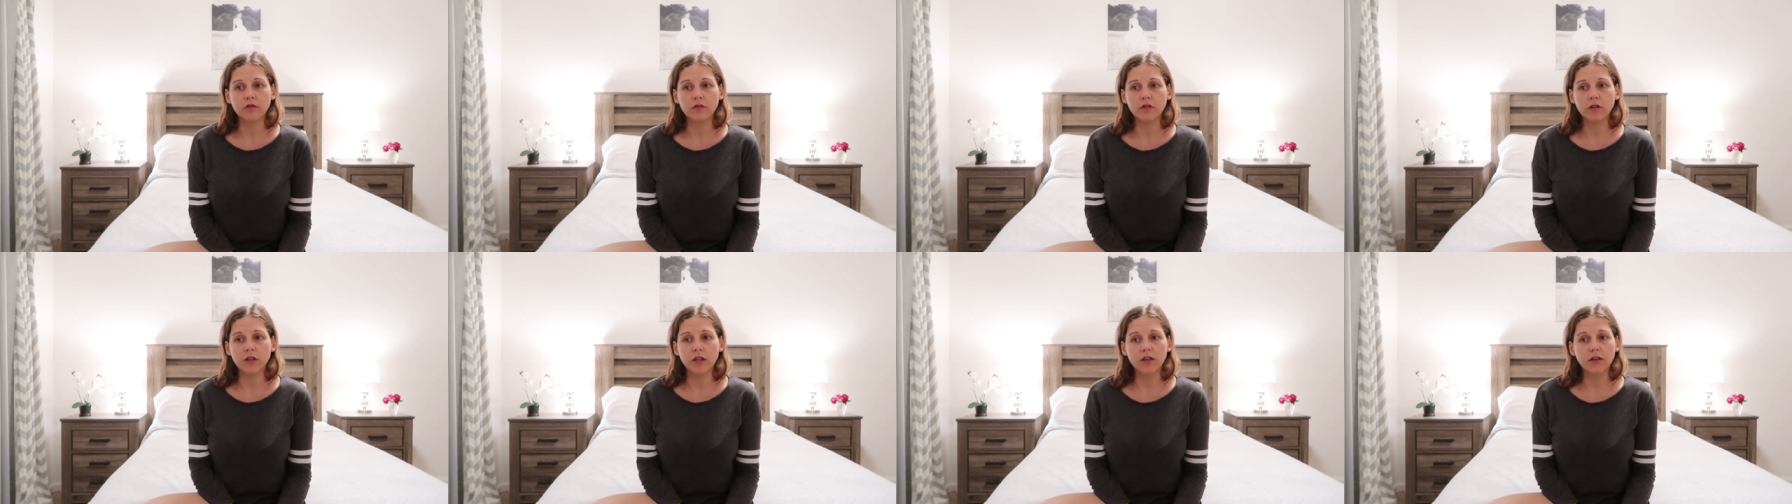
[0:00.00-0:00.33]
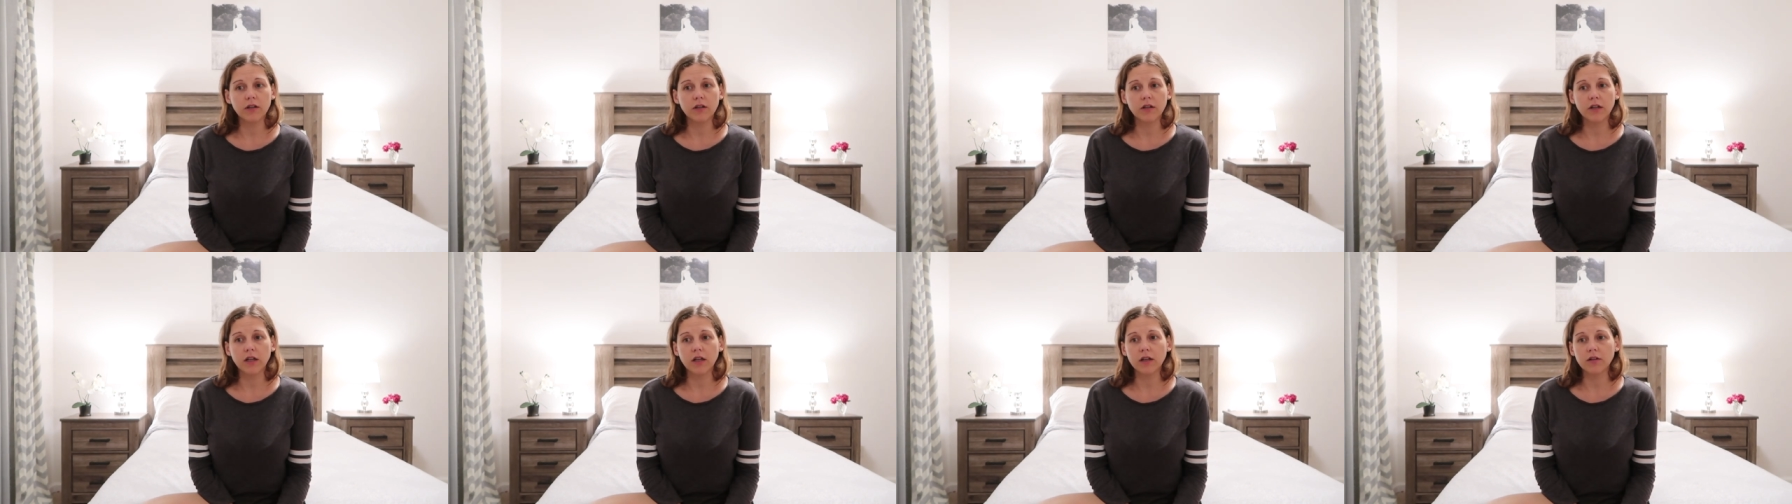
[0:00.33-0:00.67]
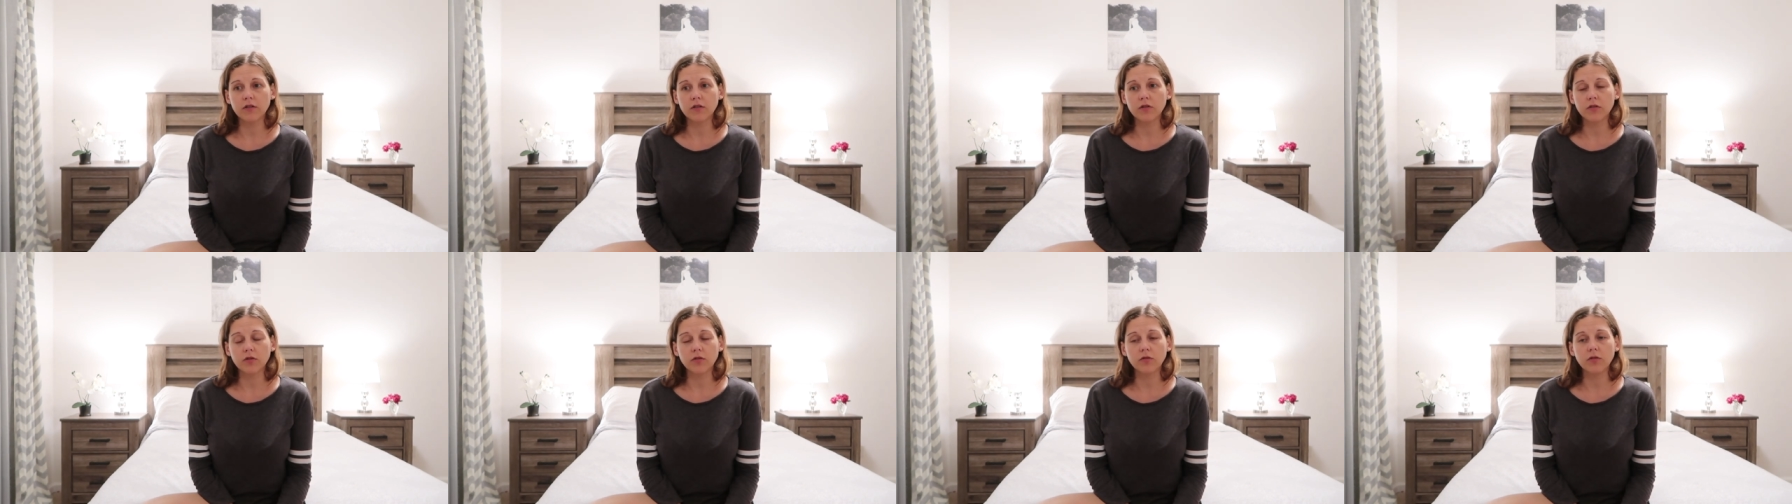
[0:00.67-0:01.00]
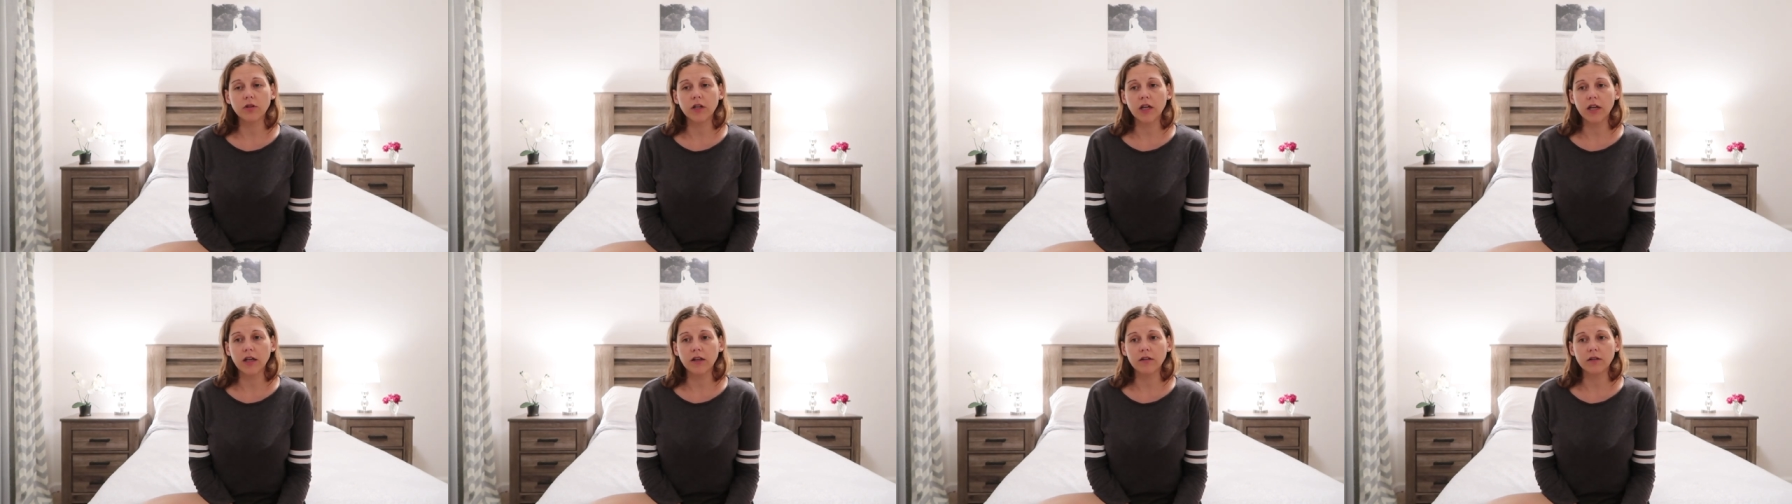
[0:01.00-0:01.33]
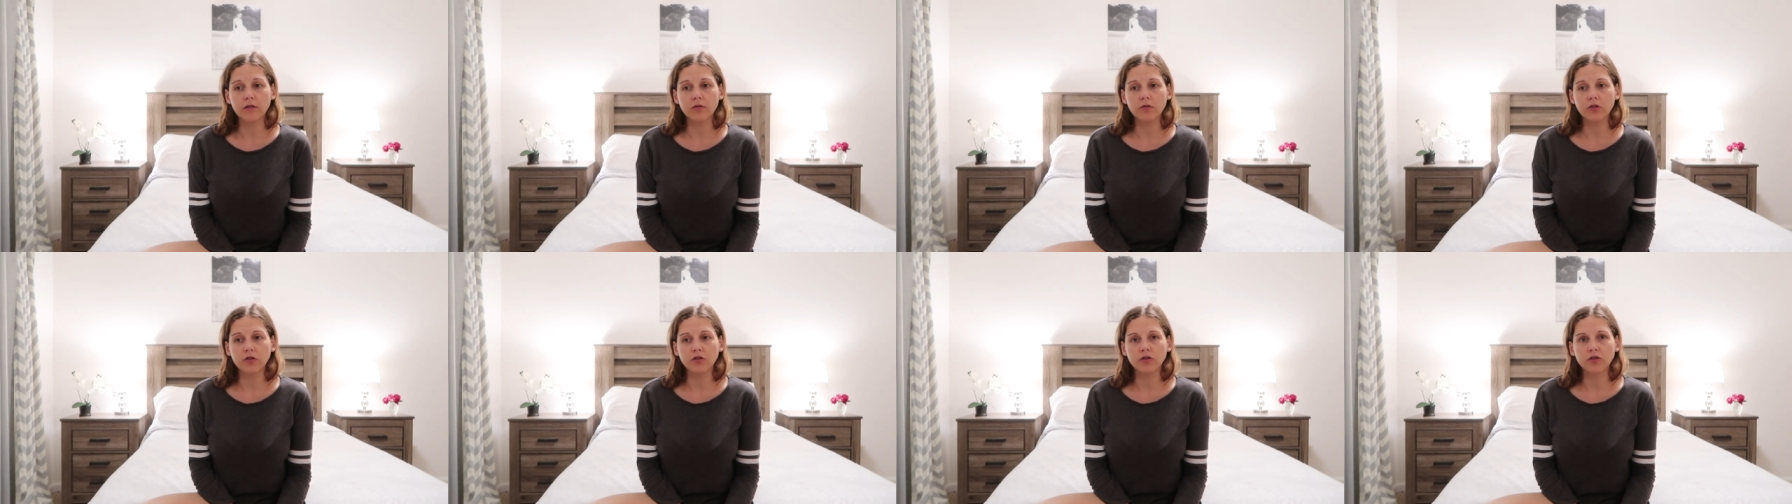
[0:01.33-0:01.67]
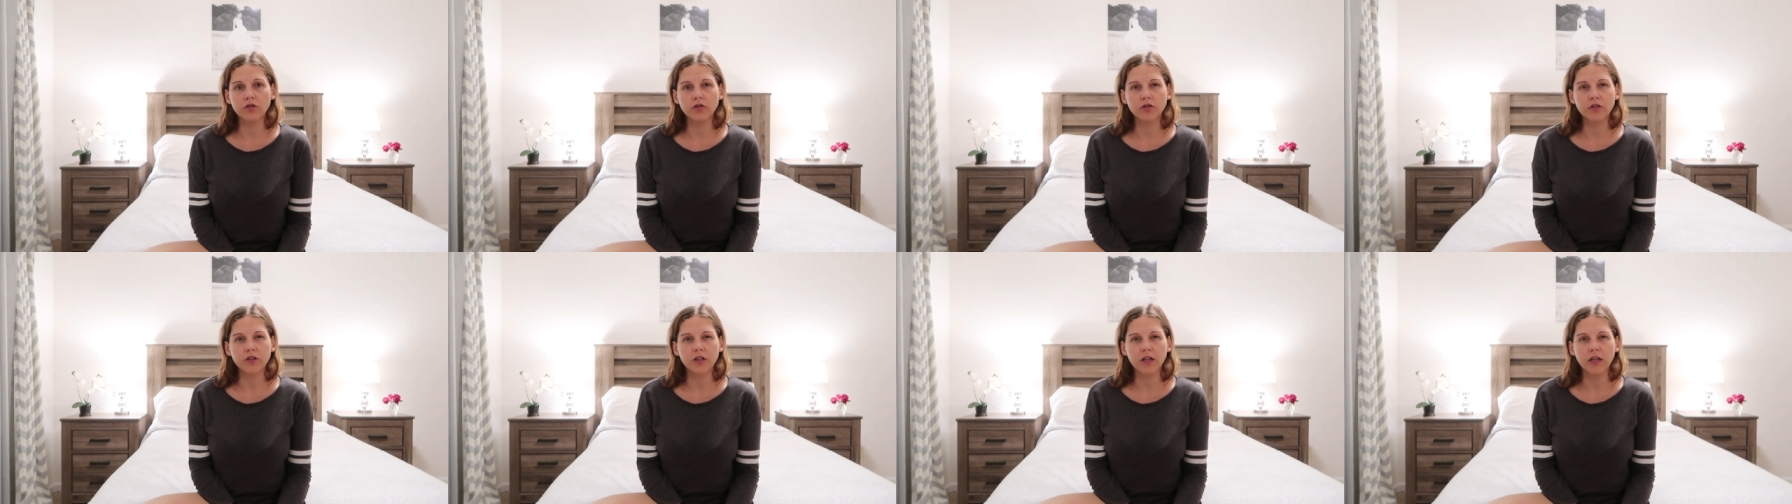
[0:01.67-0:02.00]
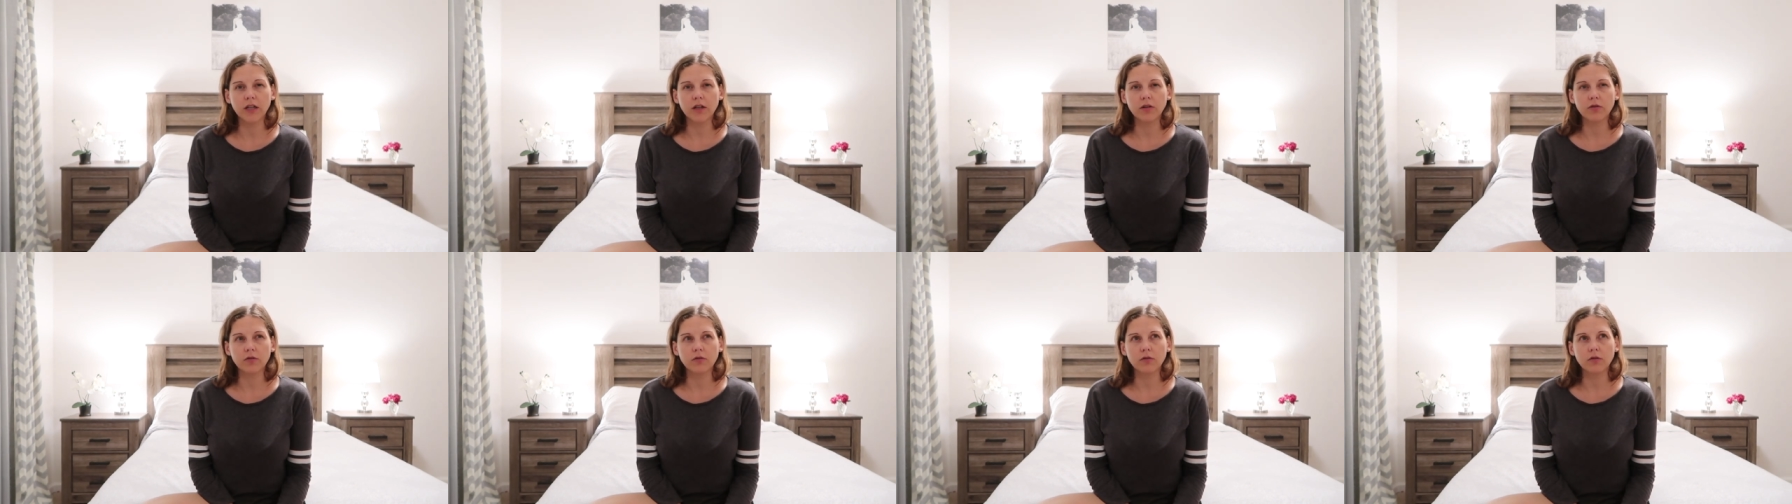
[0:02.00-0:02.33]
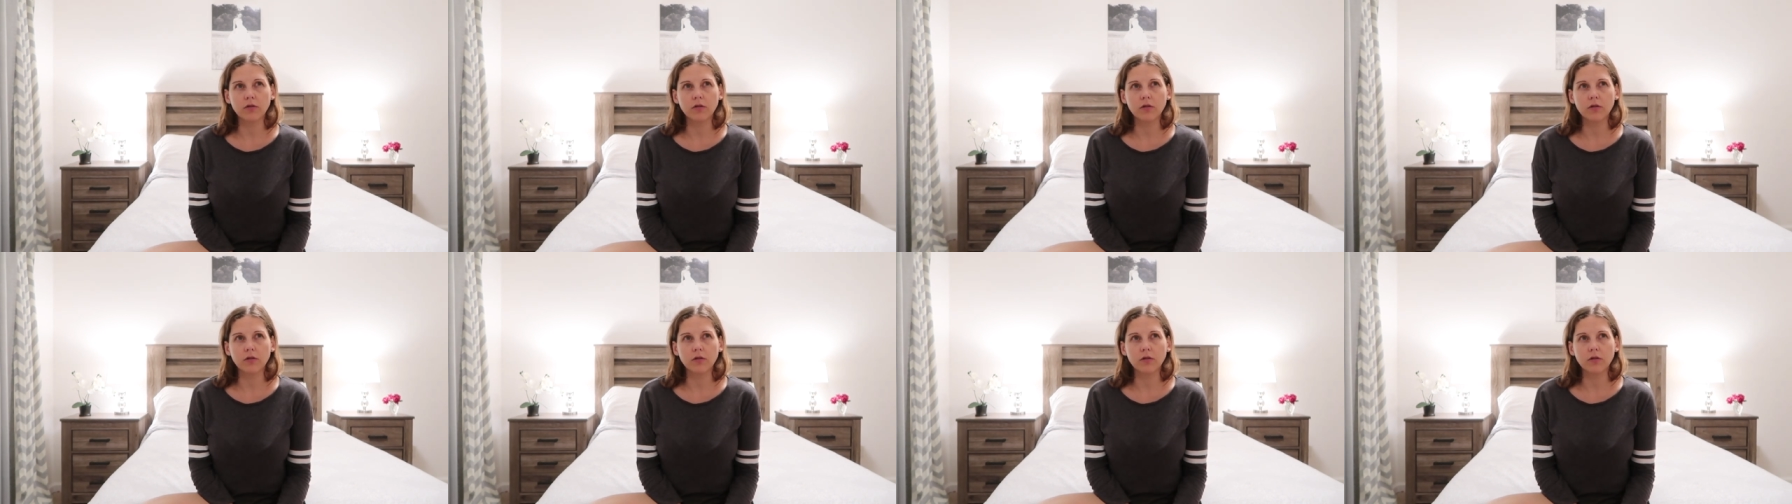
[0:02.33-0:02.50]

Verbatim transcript: like the next two days it was just like